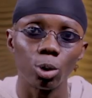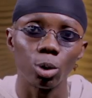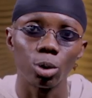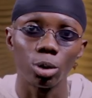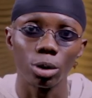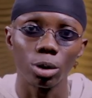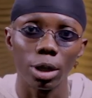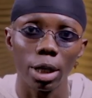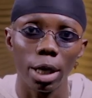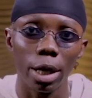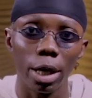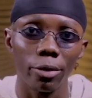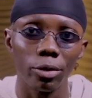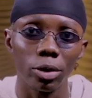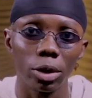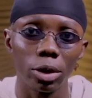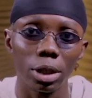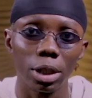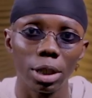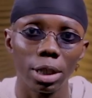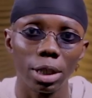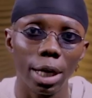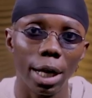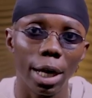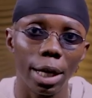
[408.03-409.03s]
knows
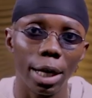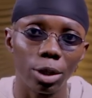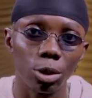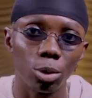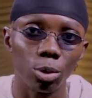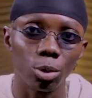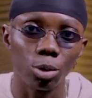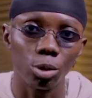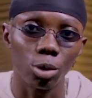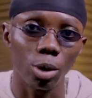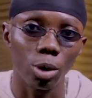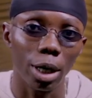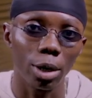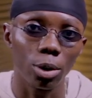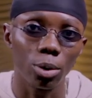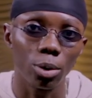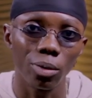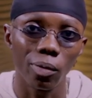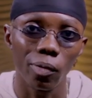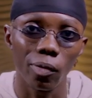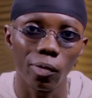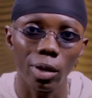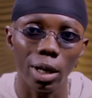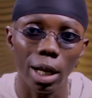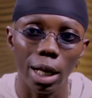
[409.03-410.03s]
everything that I do. So I
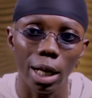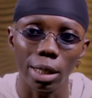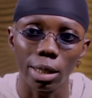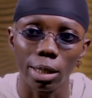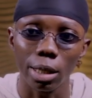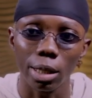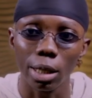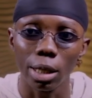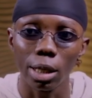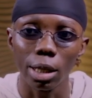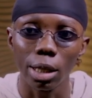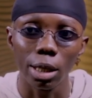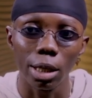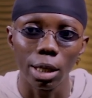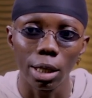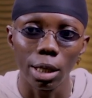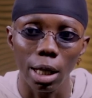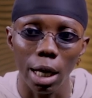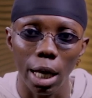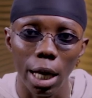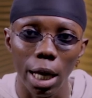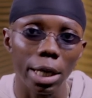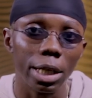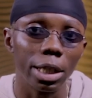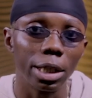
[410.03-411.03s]
don't feel like
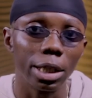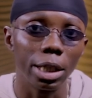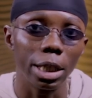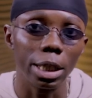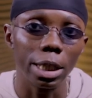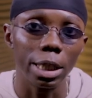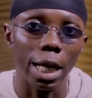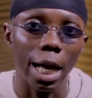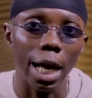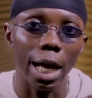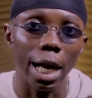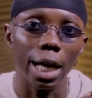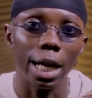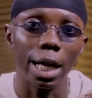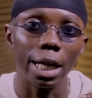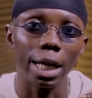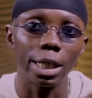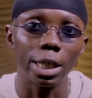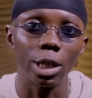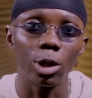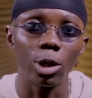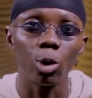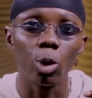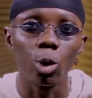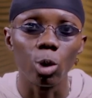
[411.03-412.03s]
anything
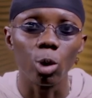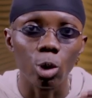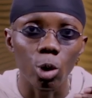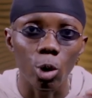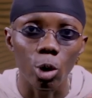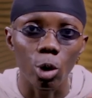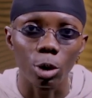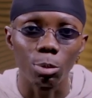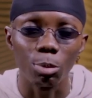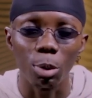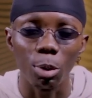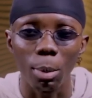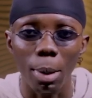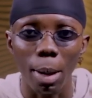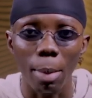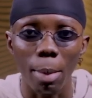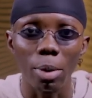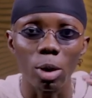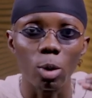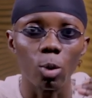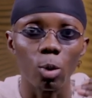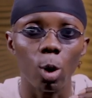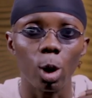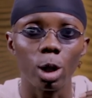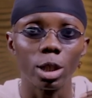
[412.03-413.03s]
that they don't know is
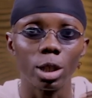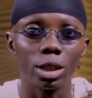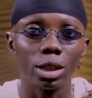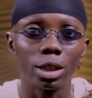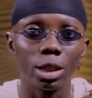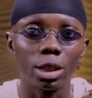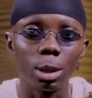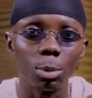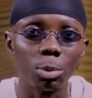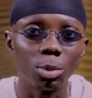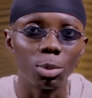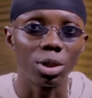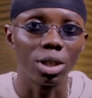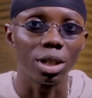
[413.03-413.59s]
probably one deep